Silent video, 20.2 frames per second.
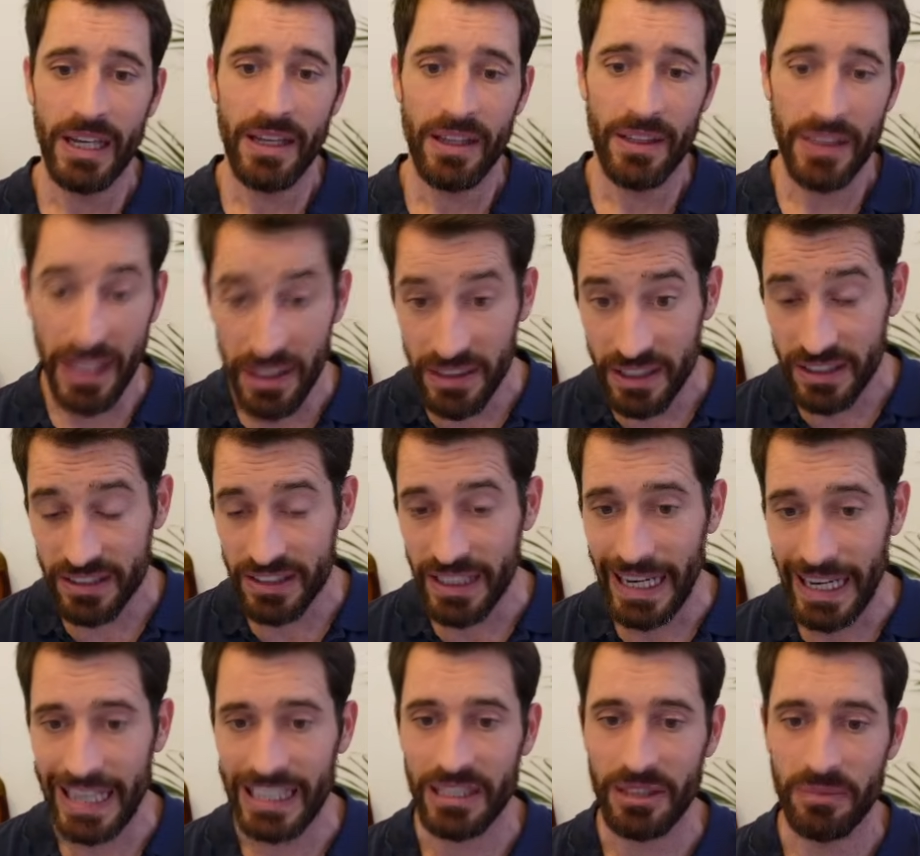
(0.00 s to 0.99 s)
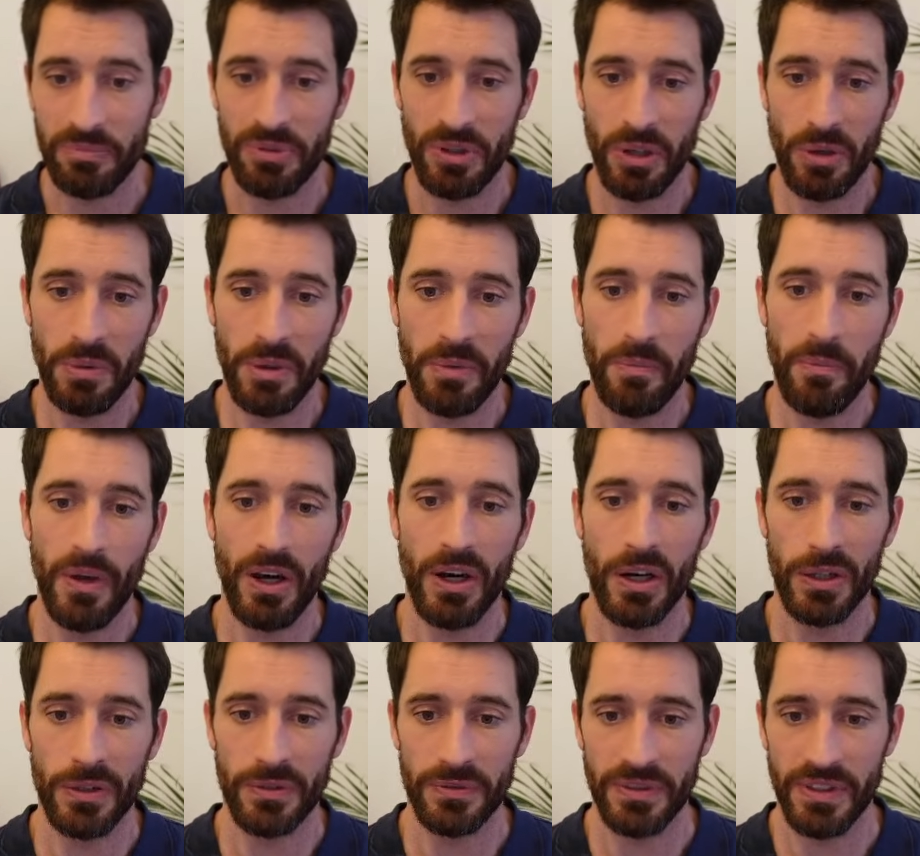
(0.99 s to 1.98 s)
Then there's the added problem
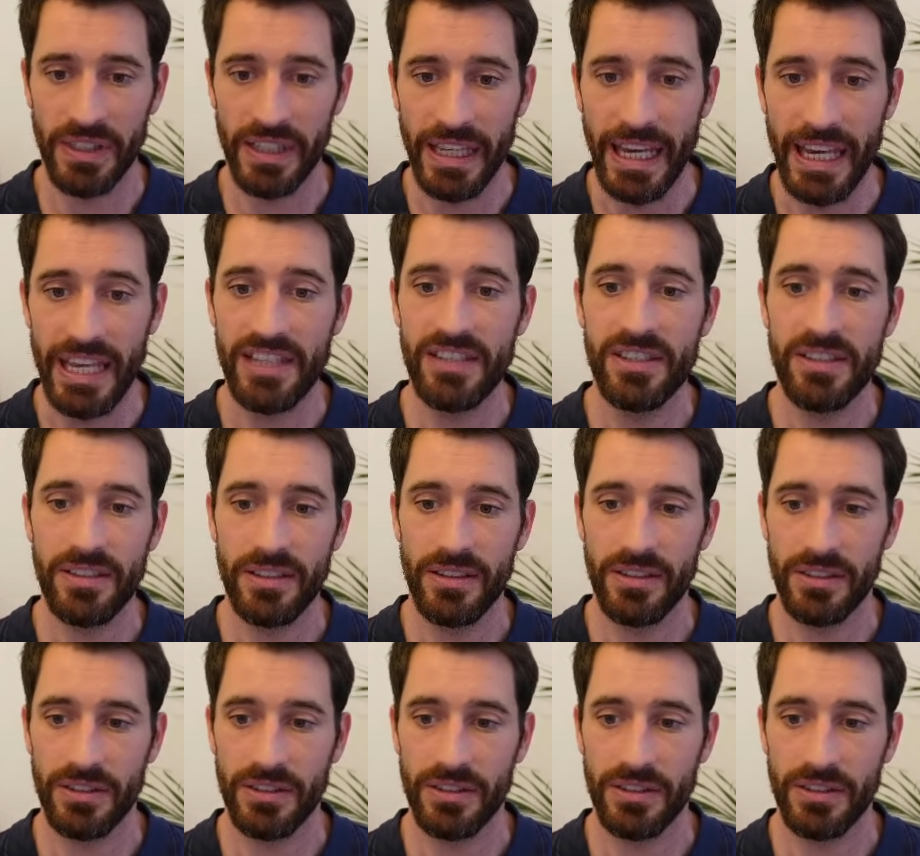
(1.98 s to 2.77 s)
of the hinges.